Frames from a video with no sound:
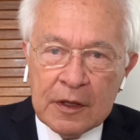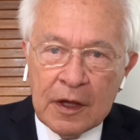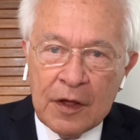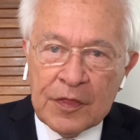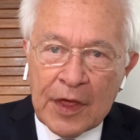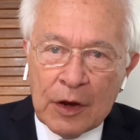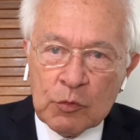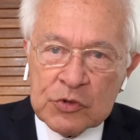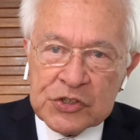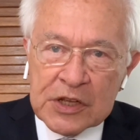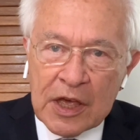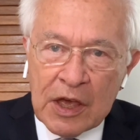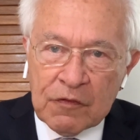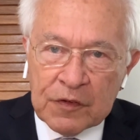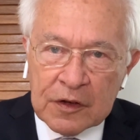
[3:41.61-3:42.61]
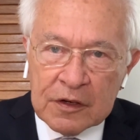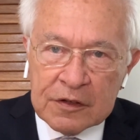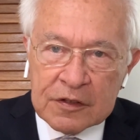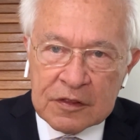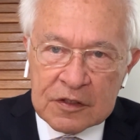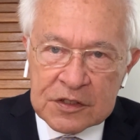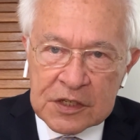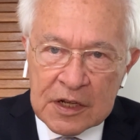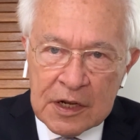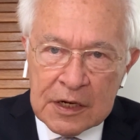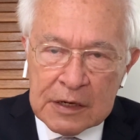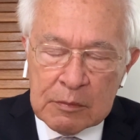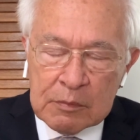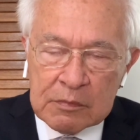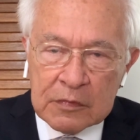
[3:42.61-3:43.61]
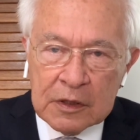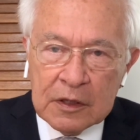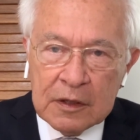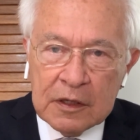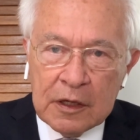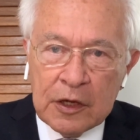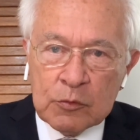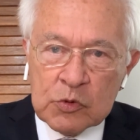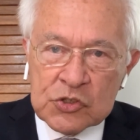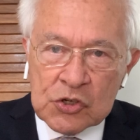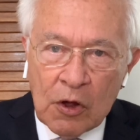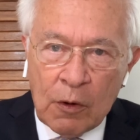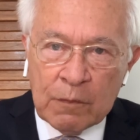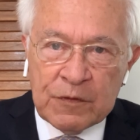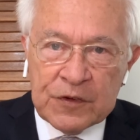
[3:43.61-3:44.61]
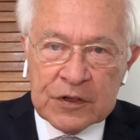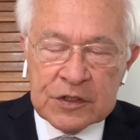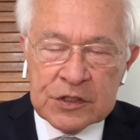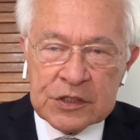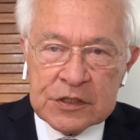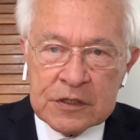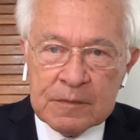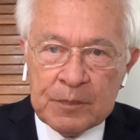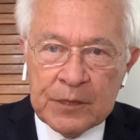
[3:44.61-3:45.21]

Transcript: And that was evident at the time. It was obvious